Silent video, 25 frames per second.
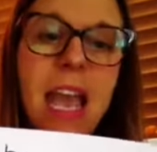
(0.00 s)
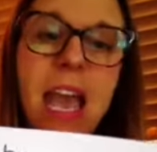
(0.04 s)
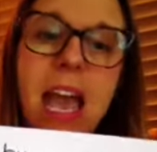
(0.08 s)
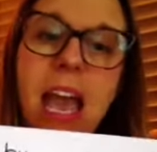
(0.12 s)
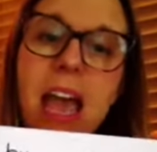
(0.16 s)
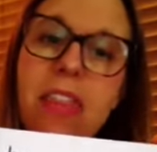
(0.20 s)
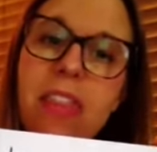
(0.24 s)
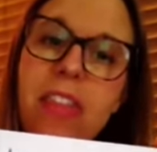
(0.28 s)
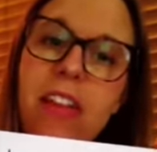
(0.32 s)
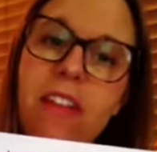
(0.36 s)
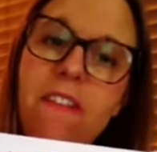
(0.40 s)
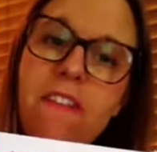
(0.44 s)

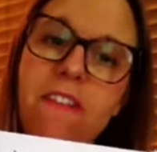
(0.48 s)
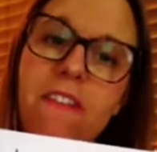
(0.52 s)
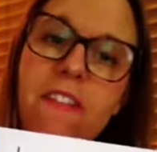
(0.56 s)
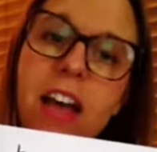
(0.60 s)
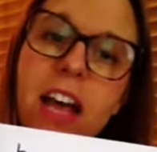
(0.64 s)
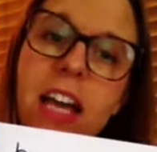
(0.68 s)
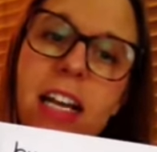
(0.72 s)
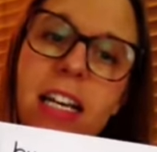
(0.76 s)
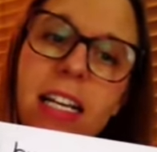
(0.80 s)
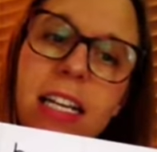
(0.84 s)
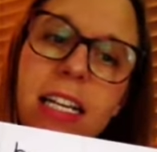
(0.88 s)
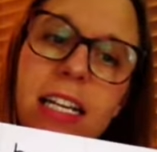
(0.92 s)
And then
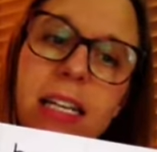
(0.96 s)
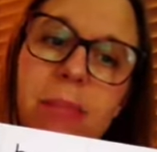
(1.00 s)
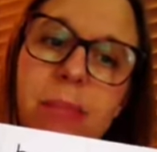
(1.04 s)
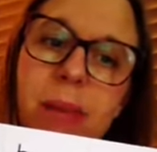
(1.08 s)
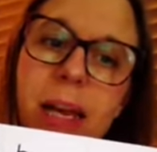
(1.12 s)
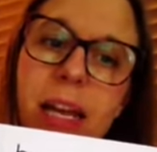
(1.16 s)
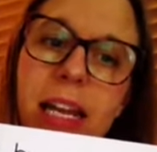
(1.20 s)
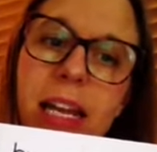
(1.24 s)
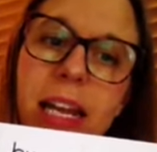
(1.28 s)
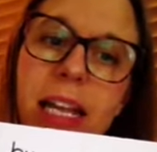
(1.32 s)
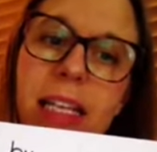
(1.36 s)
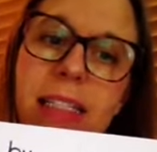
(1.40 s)
finally in
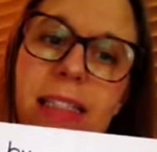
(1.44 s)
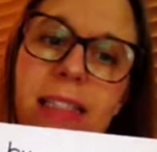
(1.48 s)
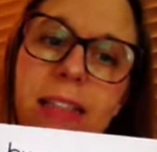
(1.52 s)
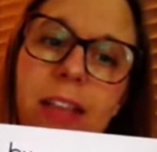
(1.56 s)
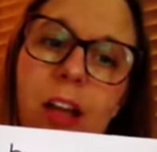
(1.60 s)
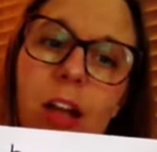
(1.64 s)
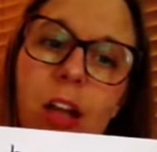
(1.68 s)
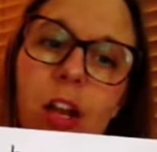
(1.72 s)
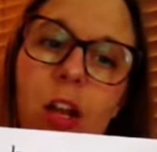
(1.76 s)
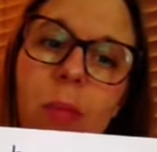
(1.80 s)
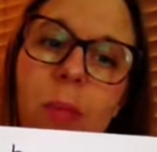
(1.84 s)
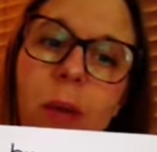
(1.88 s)
my last
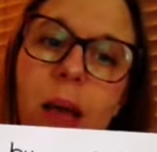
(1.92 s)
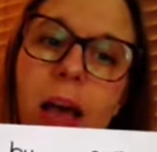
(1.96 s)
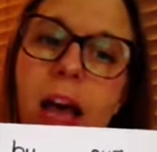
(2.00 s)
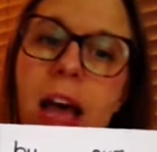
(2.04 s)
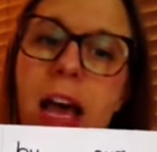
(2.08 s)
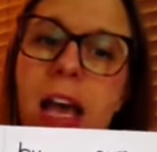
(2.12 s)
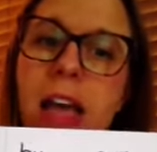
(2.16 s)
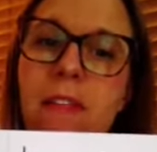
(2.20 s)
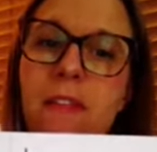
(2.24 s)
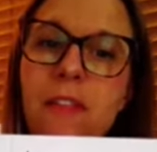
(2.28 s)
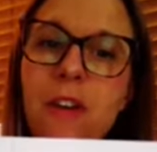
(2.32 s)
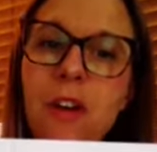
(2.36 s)
column
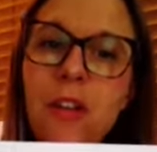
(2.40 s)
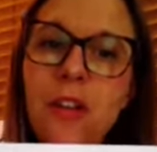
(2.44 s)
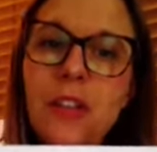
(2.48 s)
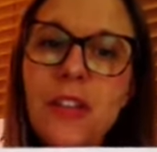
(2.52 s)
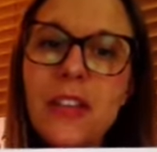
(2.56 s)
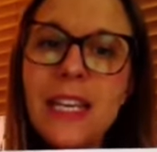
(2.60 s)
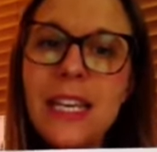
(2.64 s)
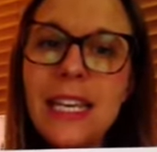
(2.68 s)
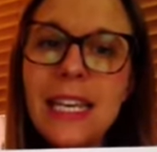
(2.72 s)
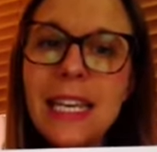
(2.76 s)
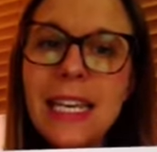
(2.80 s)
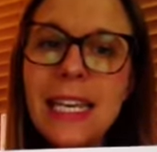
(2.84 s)
I've got
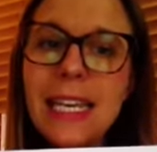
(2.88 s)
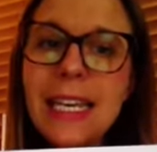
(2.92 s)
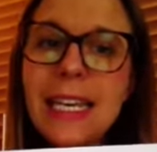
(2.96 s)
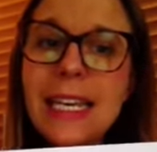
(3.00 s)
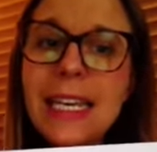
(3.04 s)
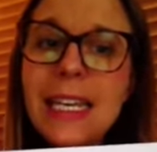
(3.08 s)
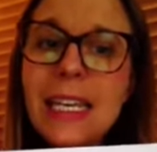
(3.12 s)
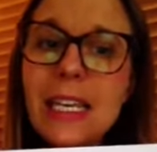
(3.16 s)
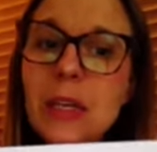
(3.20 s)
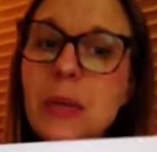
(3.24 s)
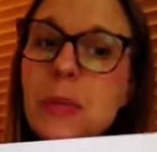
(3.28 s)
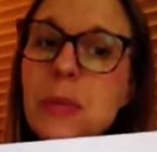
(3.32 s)
the
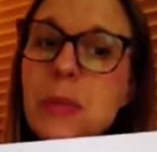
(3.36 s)
E